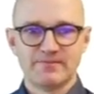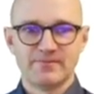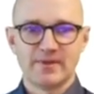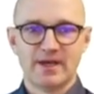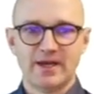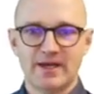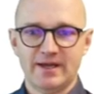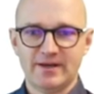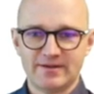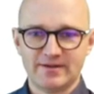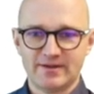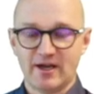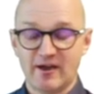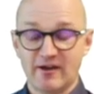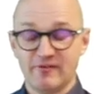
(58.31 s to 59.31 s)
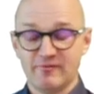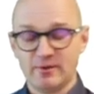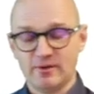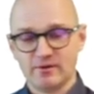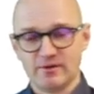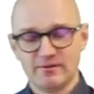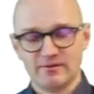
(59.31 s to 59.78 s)
and I've been
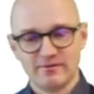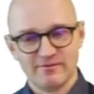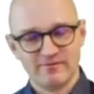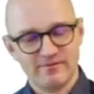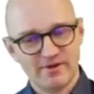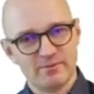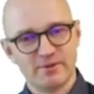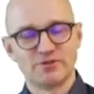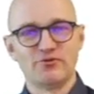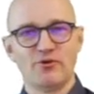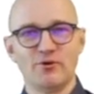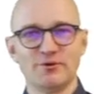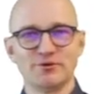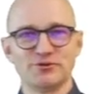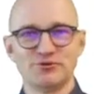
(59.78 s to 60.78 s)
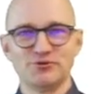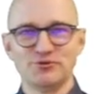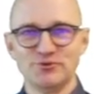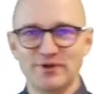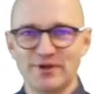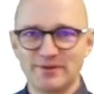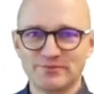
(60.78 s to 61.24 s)
looking very much forward
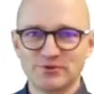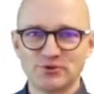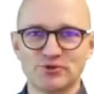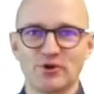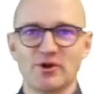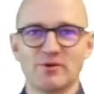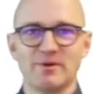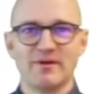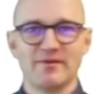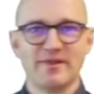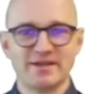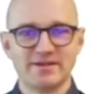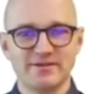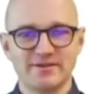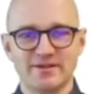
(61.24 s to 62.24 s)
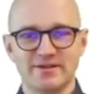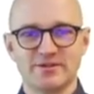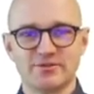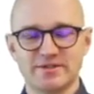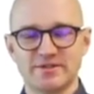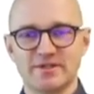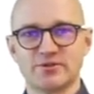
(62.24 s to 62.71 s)
to talk about that
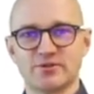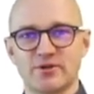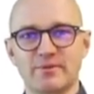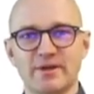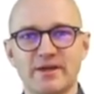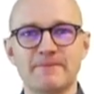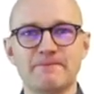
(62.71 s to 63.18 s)
interesting topic.